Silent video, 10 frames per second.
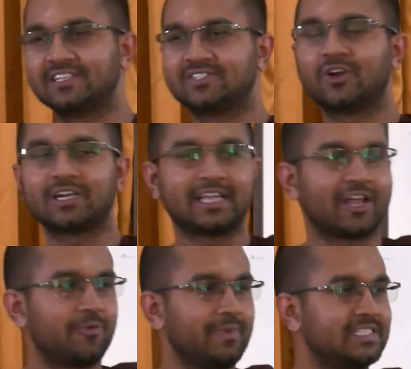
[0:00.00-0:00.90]
It's
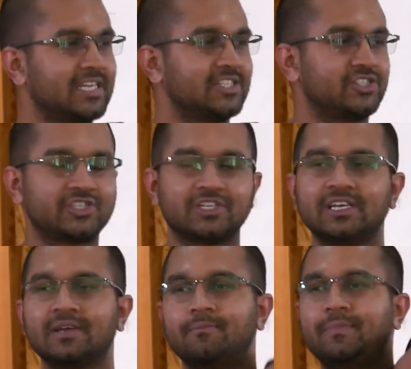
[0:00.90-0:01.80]
cannot be judged
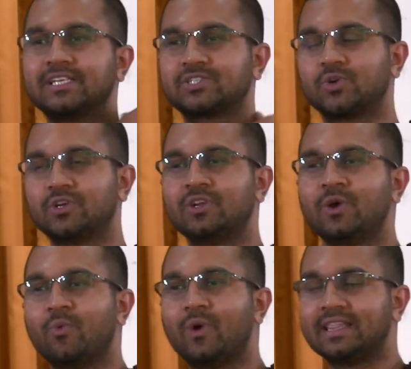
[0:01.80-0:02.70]
based on
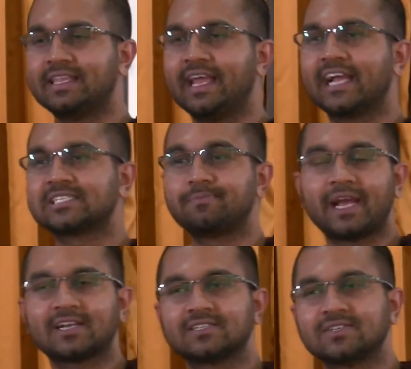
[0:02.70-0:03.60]
what they
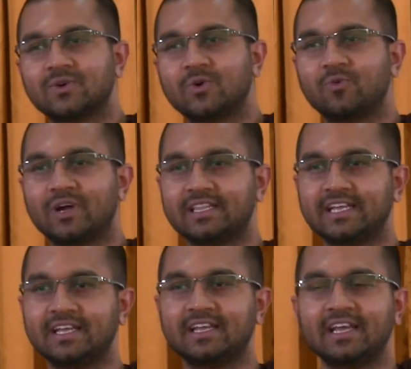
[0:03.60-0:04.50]
expect or what
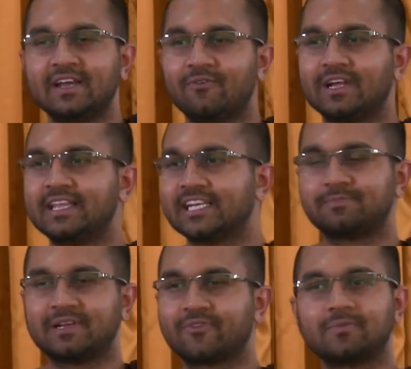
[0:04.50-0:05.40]
they
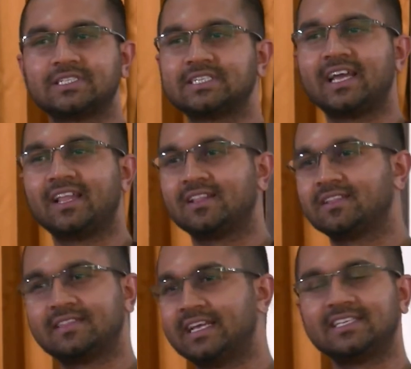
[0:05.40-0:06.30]
expect from the child.
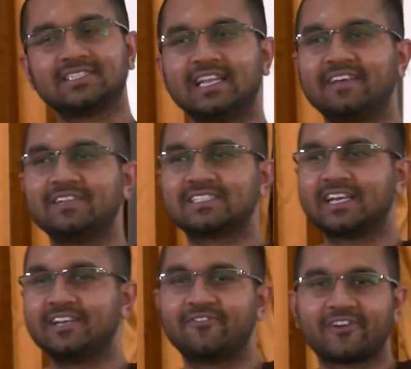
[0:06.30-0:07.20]
That is, the levels are
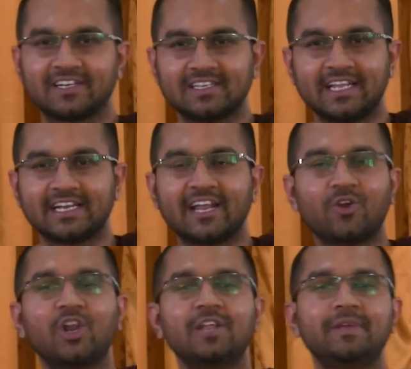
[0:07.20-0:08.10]
different. That can
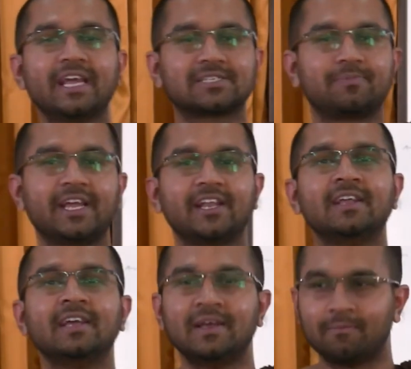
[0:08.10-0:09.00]
only be
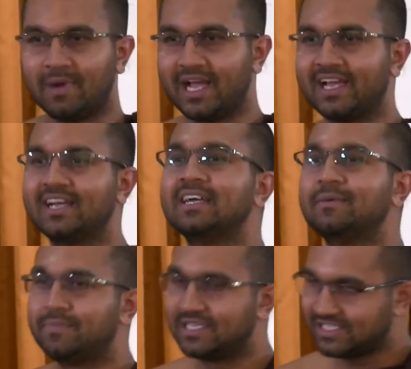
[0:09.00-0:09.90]
explained by a
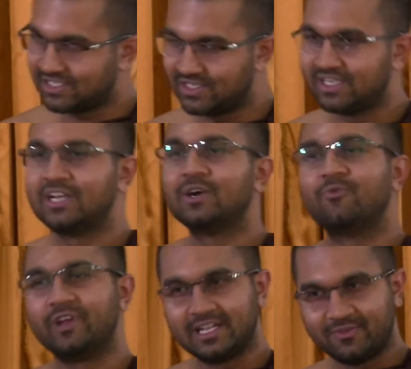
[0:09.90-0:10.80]
person
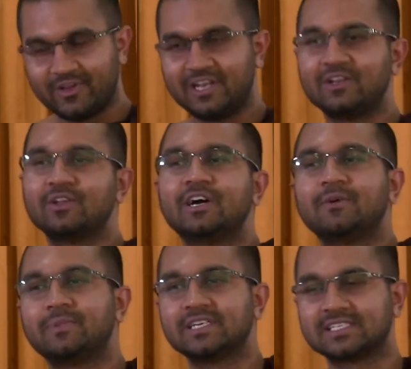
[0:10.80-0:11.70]
when a
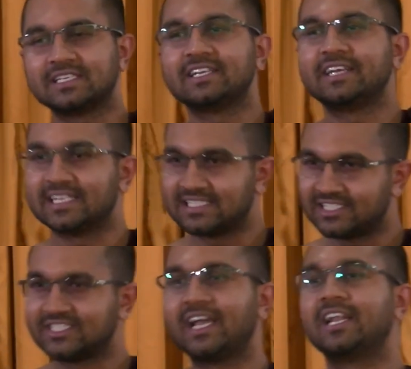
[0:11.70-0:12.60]
person gets a
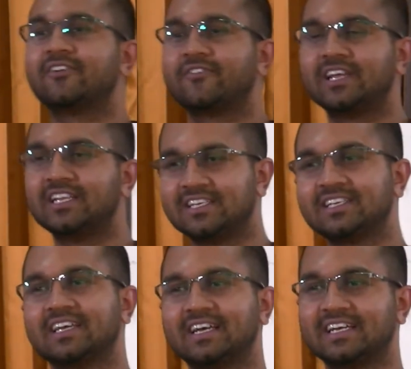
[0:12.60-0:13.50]
child, really
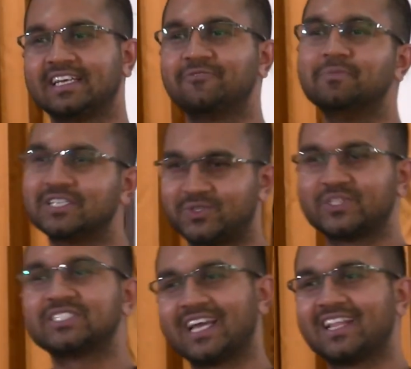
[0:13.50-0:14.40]
give birth to a child.